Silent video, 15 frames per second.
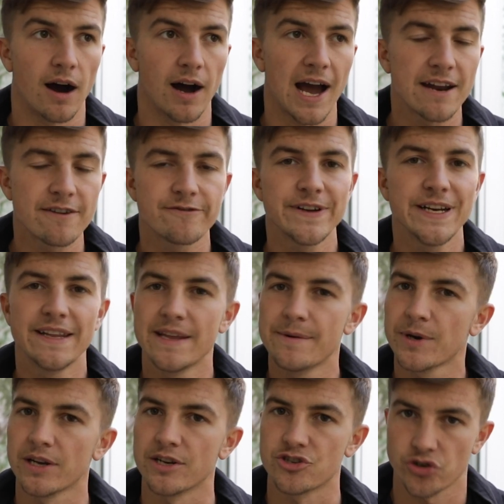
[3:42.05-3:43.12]
I had a feeling they
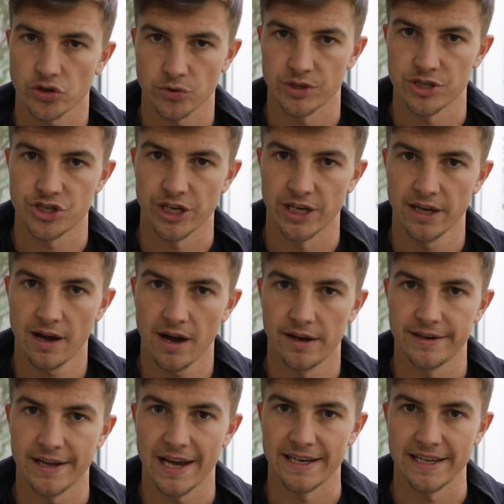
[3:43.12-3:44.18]
were going to struggle this year
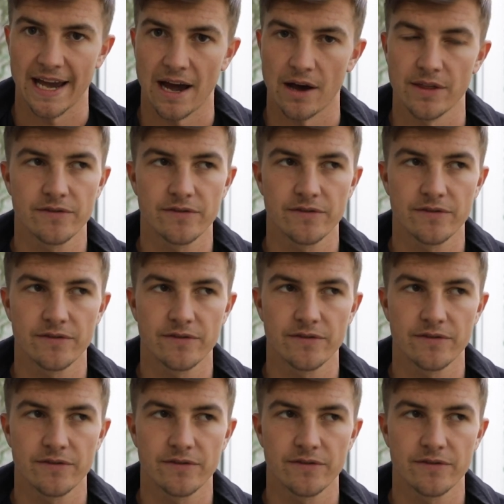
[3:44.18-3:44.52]
under Eddie Howe.